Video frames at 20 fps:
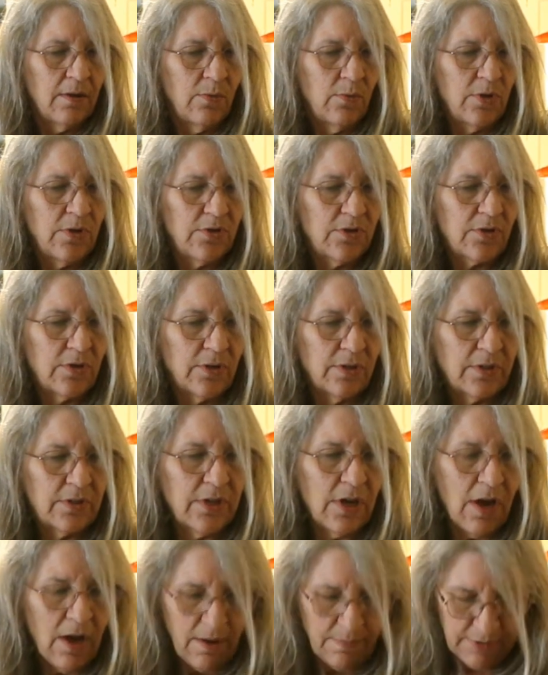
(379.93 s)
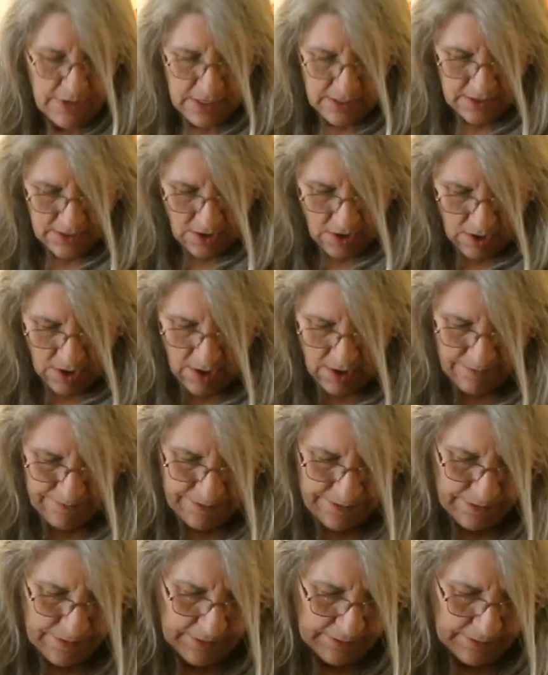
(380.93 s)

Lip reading: We're just going to top these off.